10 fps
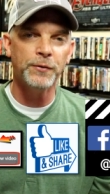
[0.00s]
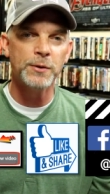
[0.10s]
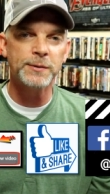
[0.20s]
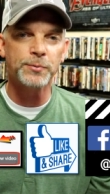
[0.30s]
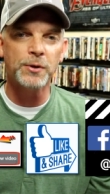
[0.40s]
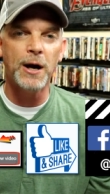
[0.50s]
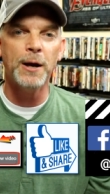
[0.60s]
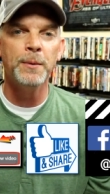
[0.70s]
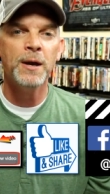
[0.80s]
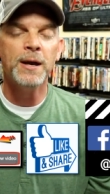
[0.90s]
if you would
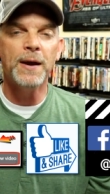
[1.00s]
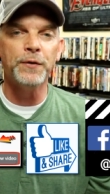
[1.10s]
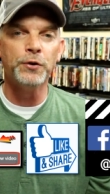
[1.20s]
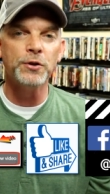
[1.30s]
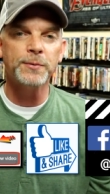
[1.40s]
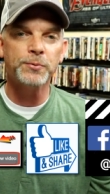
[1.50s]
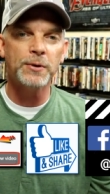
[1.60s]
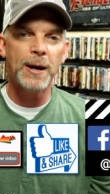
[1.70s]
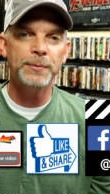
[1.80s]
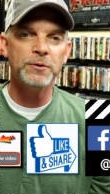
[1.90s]
subscribe. If you do
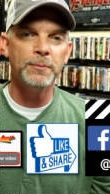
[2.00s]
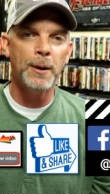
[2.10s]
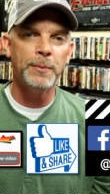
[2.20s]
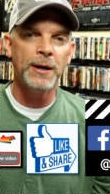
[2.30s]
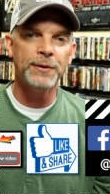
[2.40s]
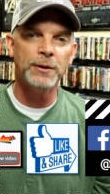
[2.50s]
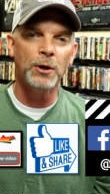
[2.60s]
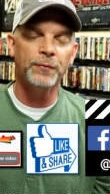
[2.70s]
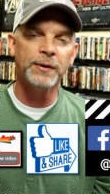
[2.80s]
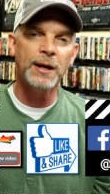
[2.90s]
subscribe, please remember to hit that
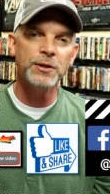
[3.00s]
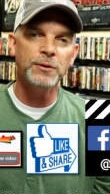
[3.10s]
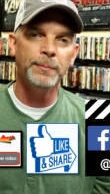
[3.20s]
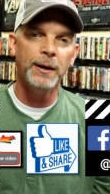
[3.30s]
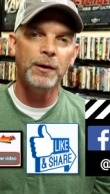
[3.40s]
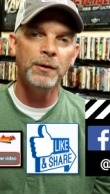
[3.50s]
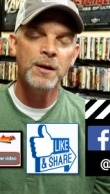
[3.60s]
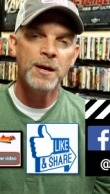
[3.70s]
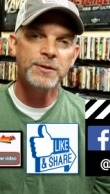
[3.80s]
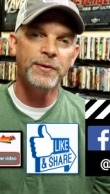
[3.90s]
notification bell
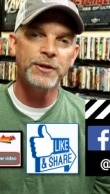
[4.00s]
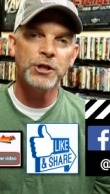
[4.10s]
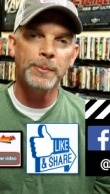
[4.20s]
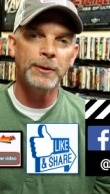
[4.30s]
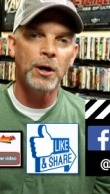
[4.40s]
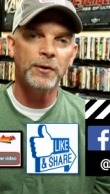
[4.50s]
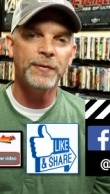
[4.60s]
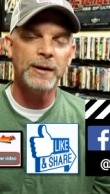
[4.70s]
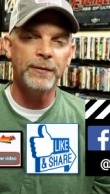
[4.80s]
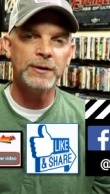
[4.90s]
so that you can be
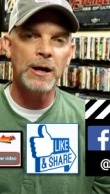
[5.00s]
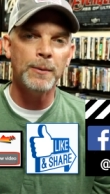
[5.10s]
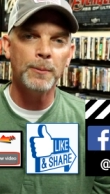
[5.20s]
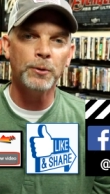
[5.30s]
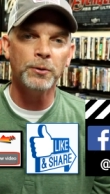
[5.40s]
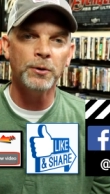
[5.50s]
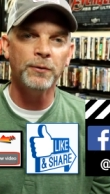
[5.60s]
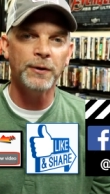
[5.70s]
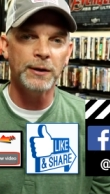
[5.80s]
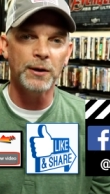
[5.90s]
notified every time I upload a
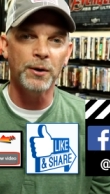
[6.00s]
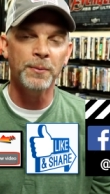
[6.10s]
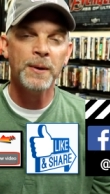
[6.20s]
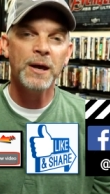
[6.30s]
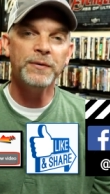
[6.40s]
new video.